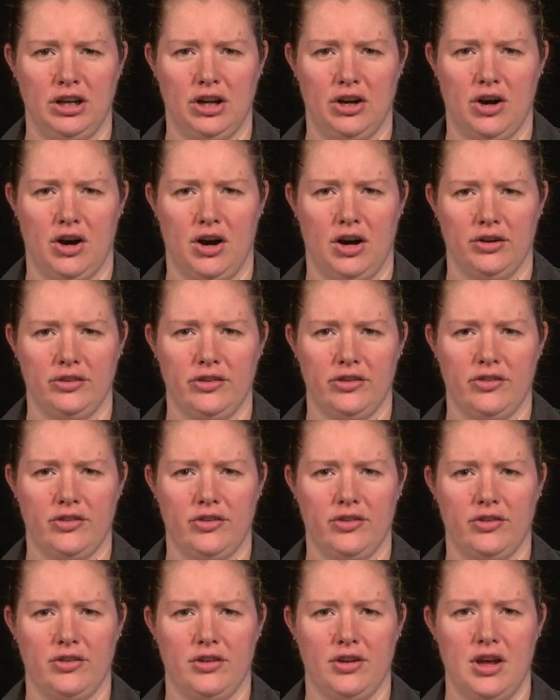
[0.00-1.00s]

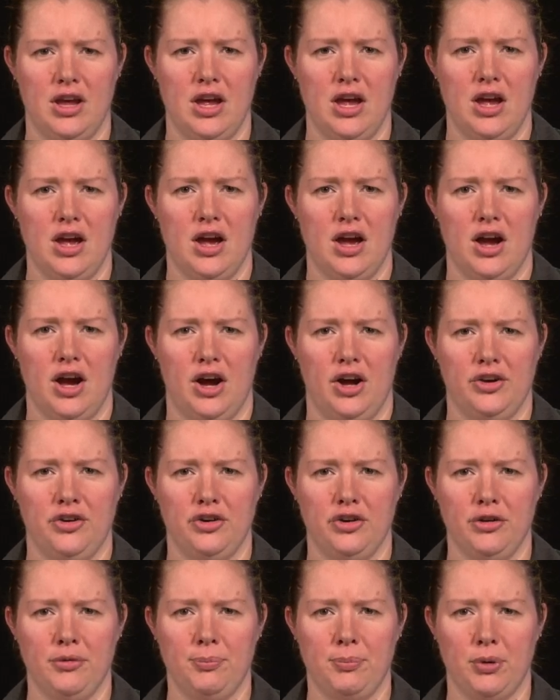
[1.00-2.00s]
costs
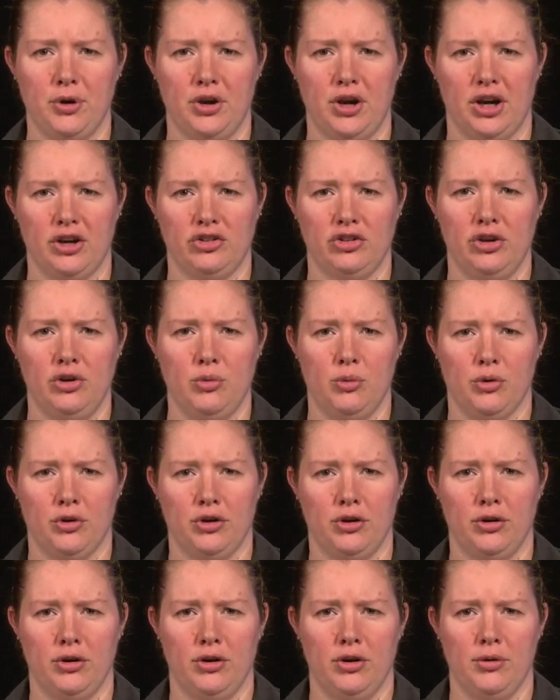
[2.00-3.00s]
under production
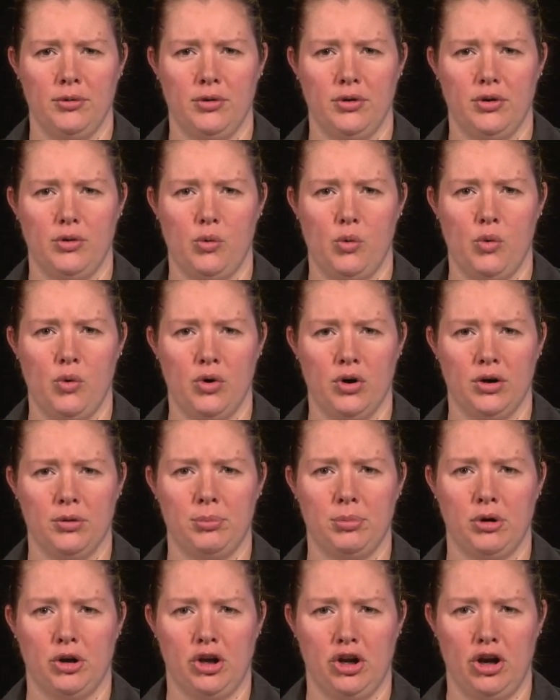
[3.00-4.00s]
order or
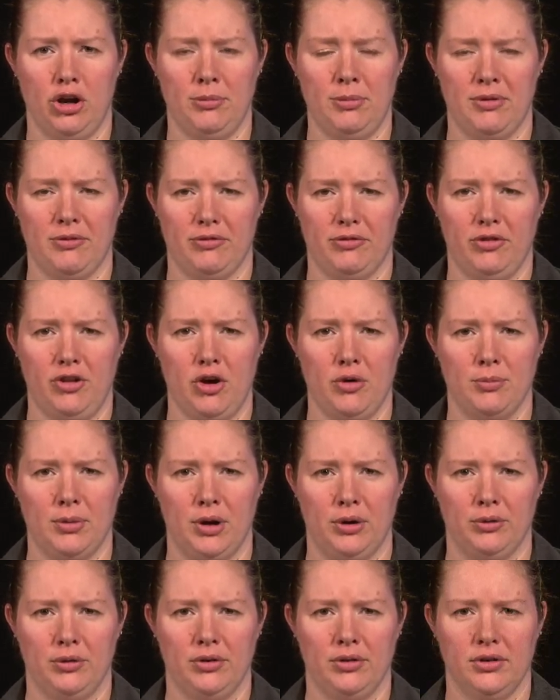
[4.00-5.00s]
procurement flow
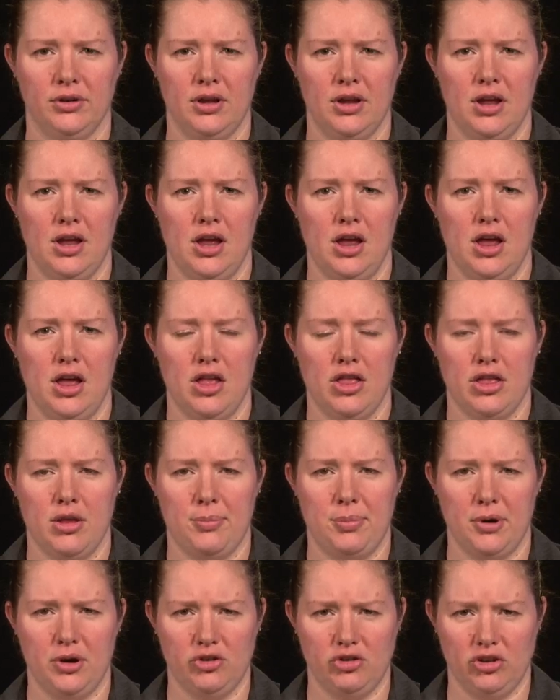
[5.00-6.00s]
mode. The
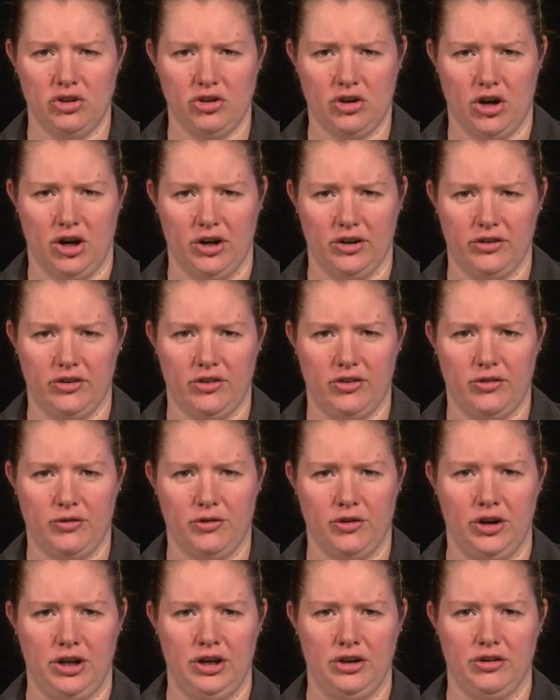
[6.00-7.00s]
purchase costs
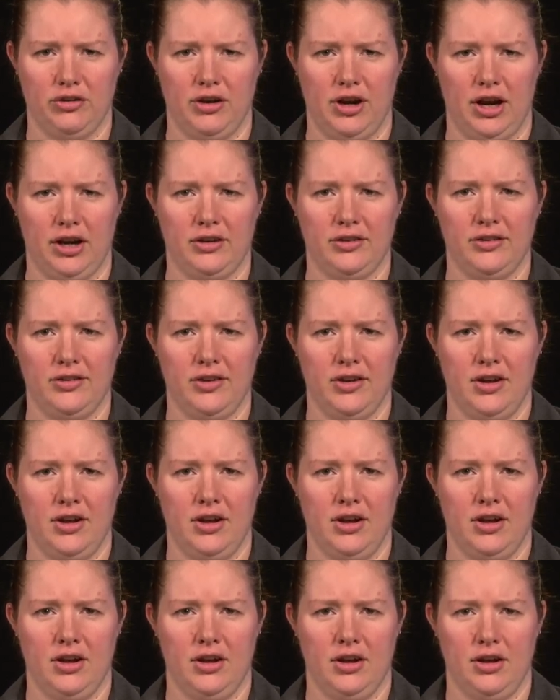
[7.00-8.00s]
for indirect
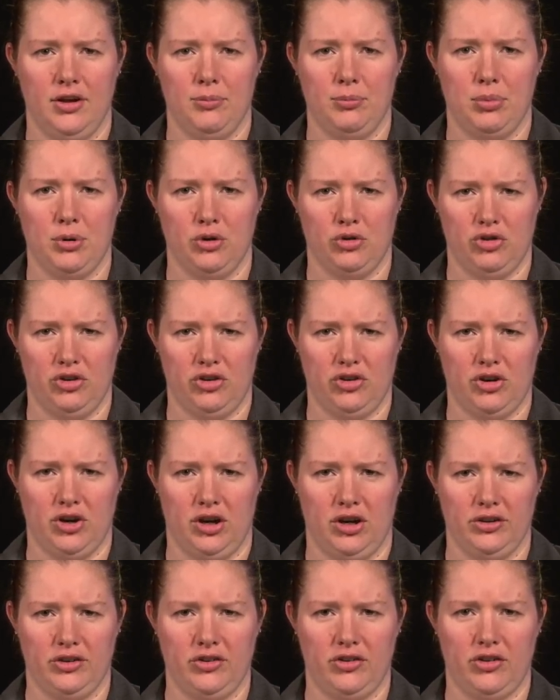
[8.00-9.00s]
purchase
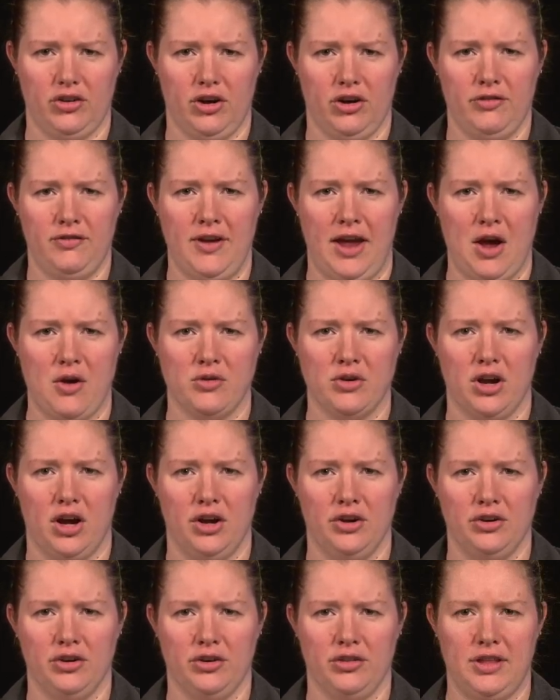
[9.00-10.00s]
costs are found
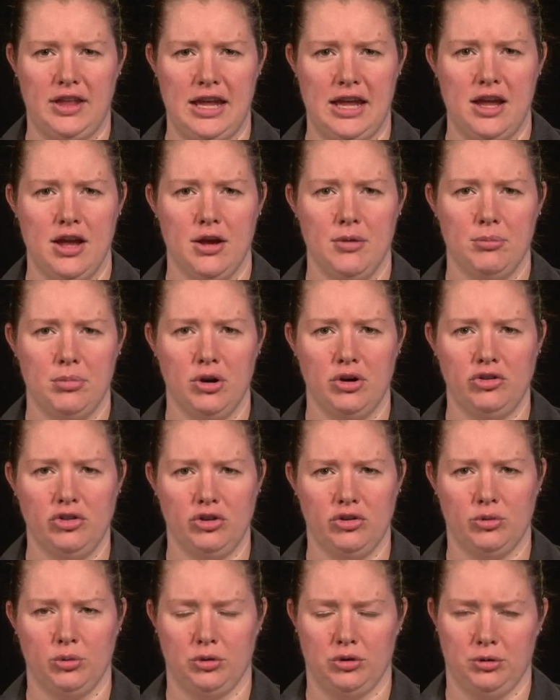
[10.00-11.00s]
under the
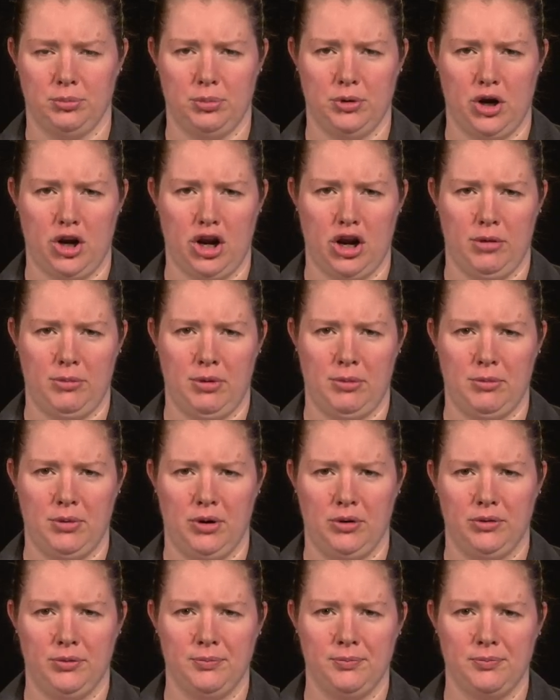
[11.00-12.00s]
purchase order procurement
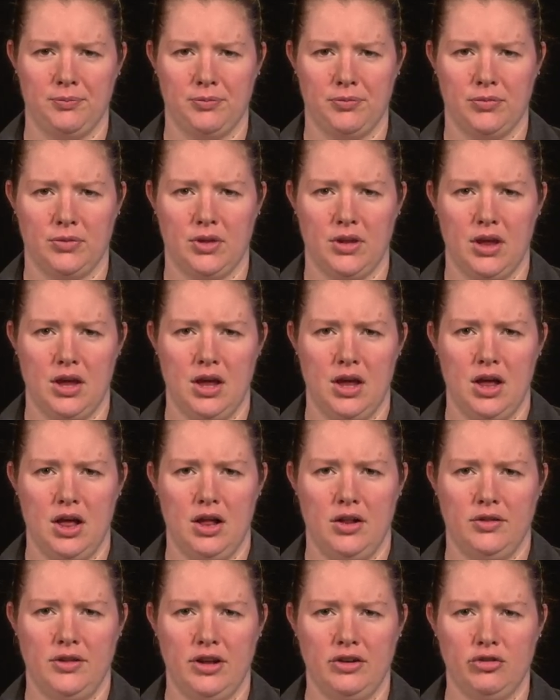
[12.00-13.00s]
mode.
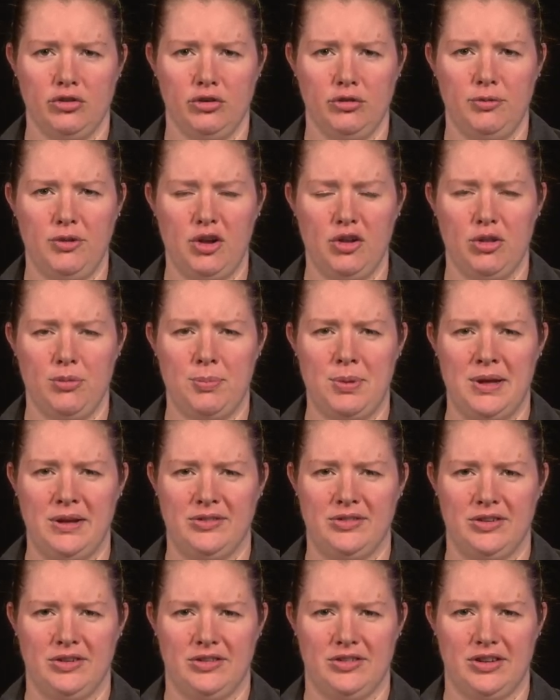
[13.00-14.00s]
Let's review the
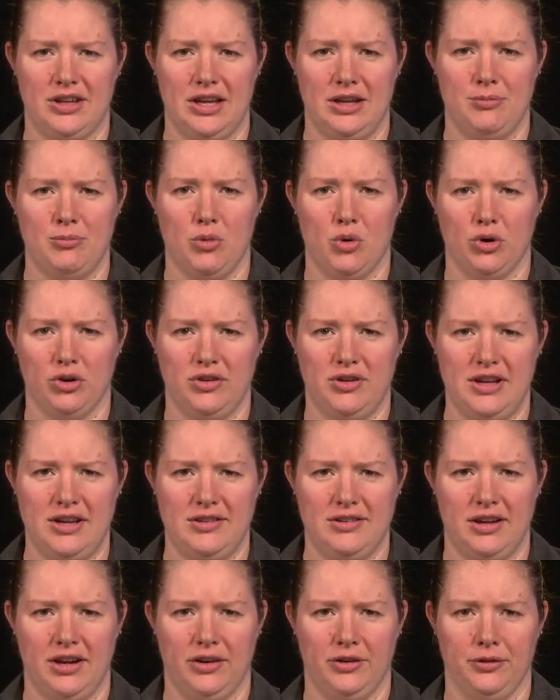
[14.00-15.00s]
pieces in more
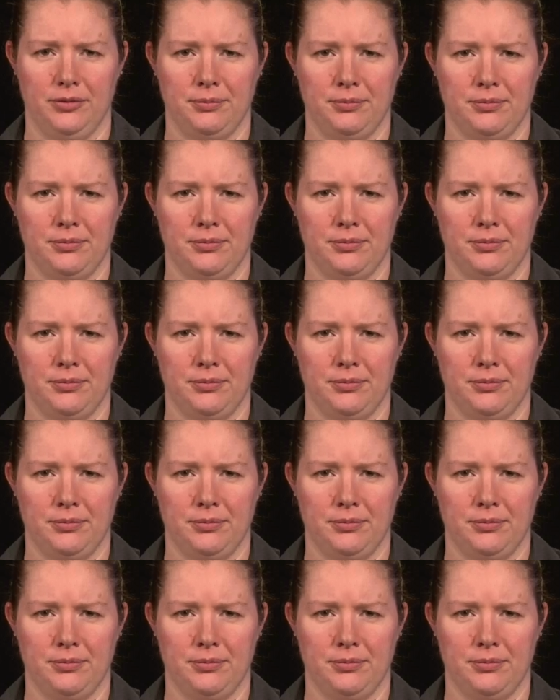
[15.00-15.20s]
detail.